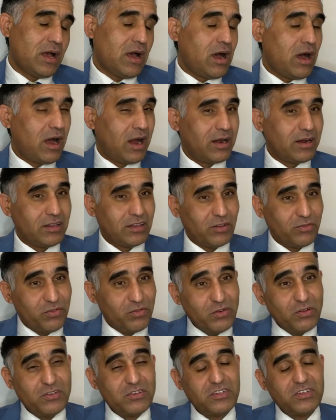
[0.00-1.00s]
And in the
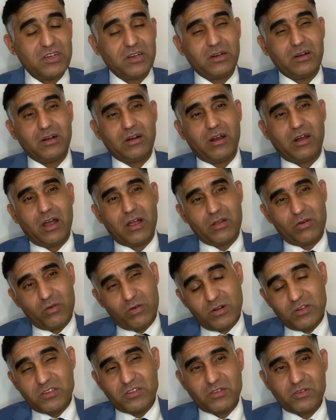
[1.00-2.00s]
future, I
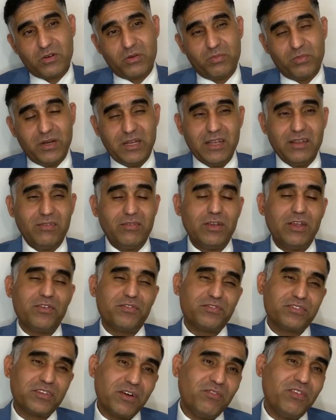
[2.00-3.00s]
also believe if
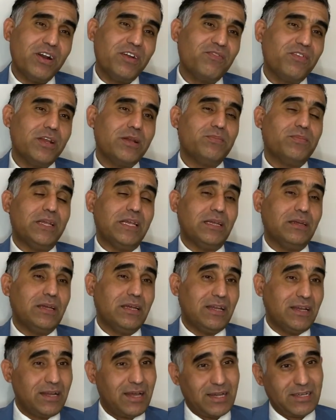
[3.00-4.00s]
someone will be
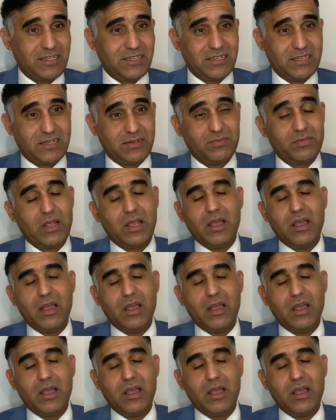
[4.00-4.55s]
enlightened,